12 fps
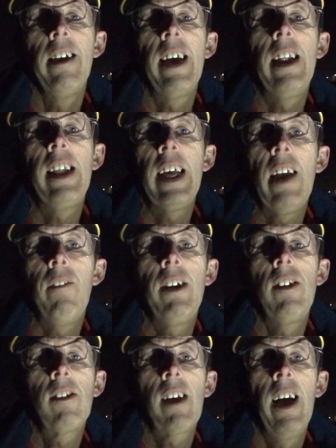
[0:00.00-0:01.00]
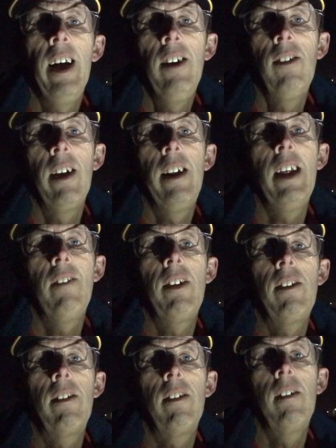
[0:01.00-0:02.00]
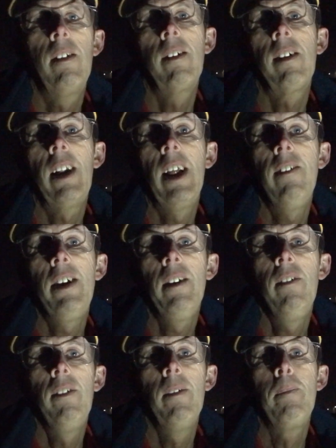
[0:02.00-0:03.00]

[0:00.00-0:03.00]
in the evening skies, and if it's clear enough